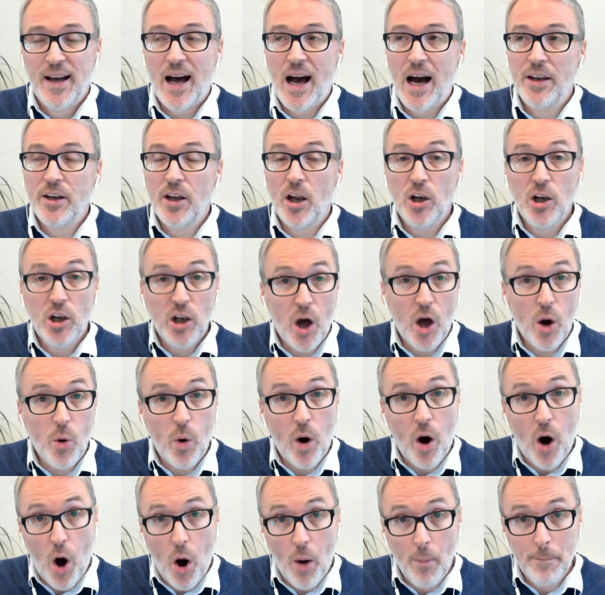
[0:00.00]
and a
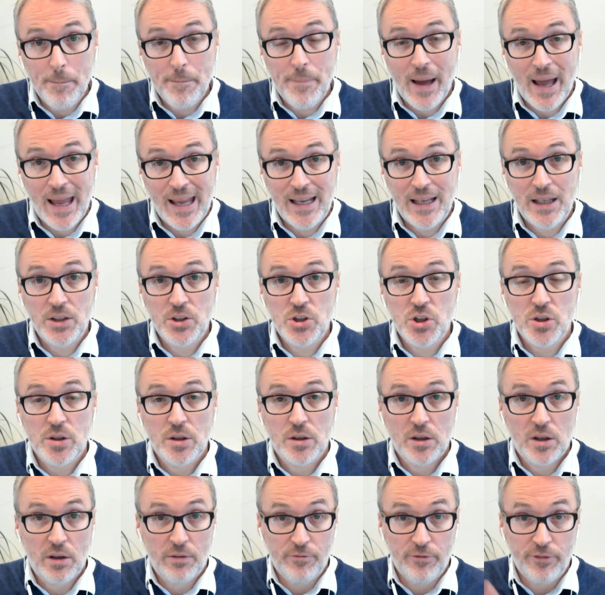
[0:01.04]
lower on-page
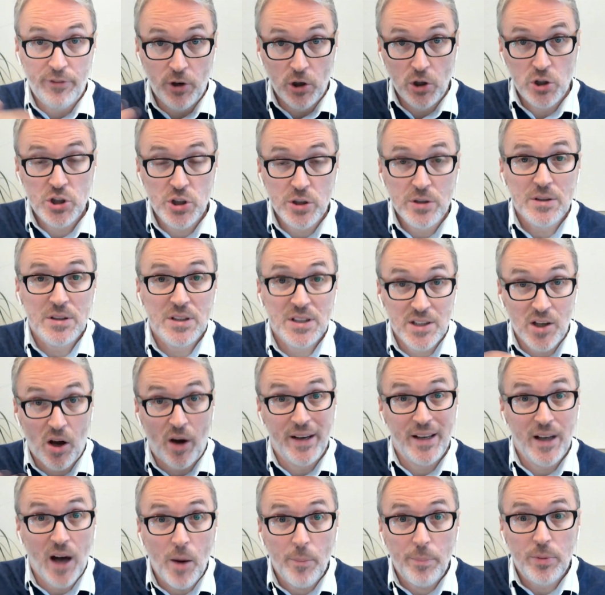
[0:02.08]
conversion,
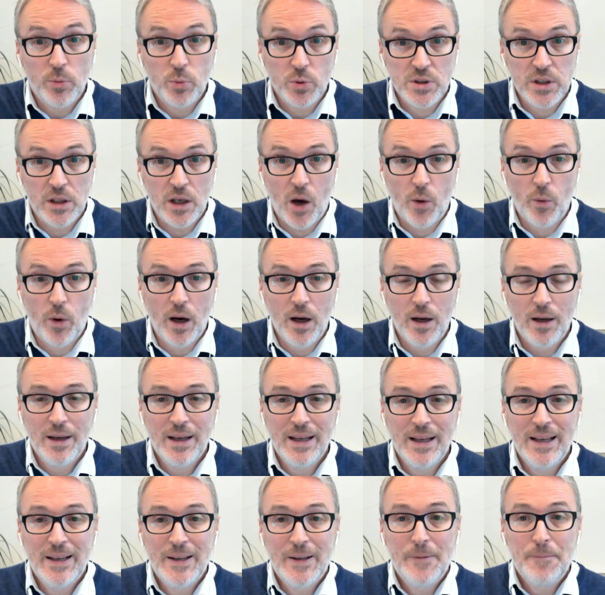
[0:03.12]
sign up was lower,
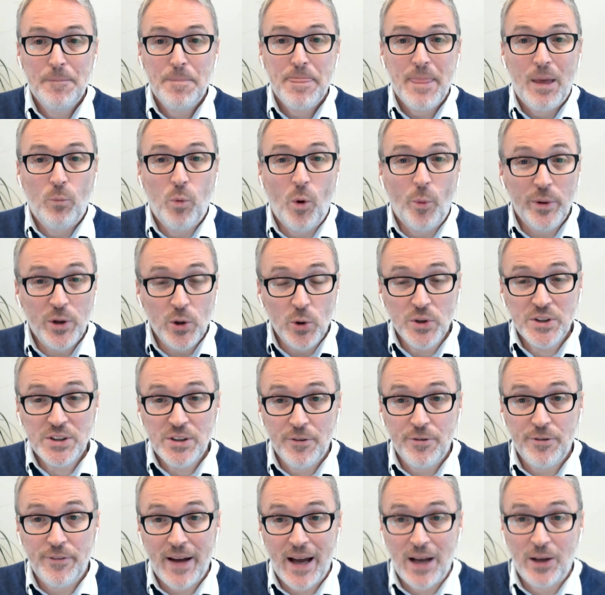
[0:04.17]
what we also
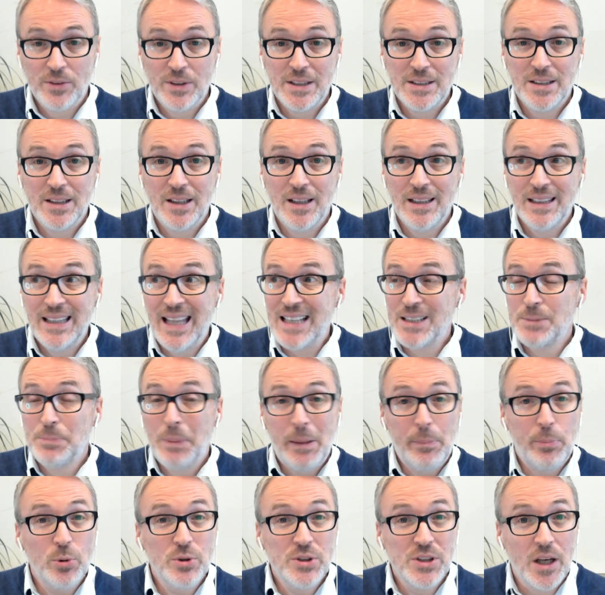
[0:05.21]
found is that less
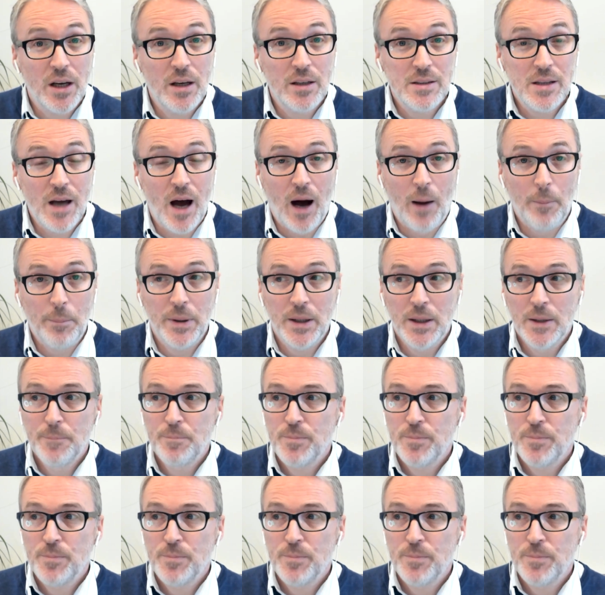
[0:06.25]
people turned up.